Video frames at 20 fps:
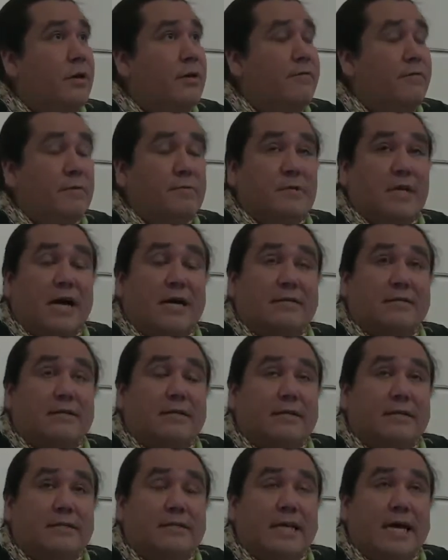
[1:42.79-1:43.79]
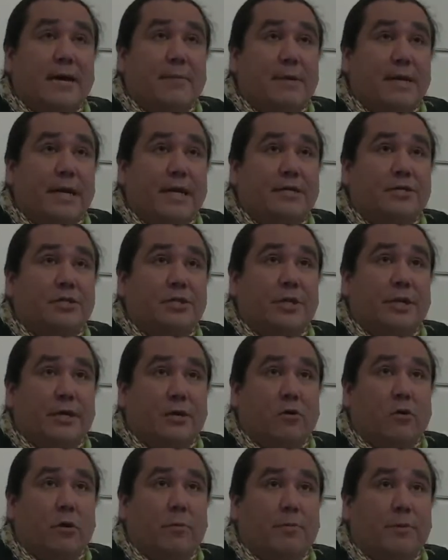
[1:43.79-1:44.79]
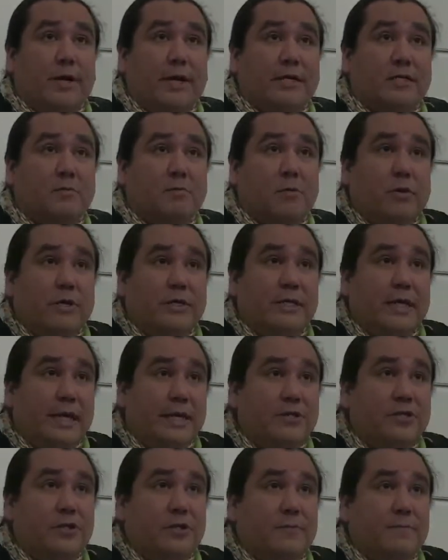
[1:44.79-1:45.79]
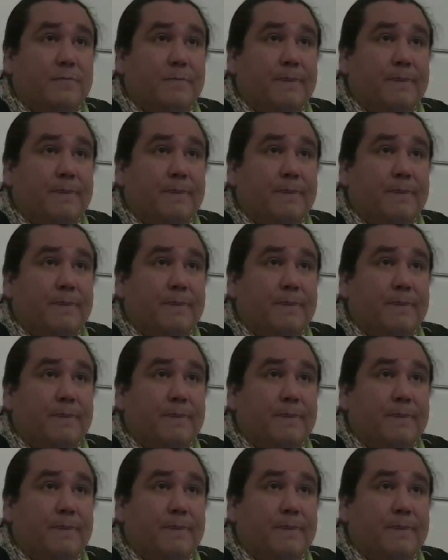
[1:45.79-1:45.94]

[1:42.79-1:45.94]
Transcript: from toxic contamination and corporate exploitation.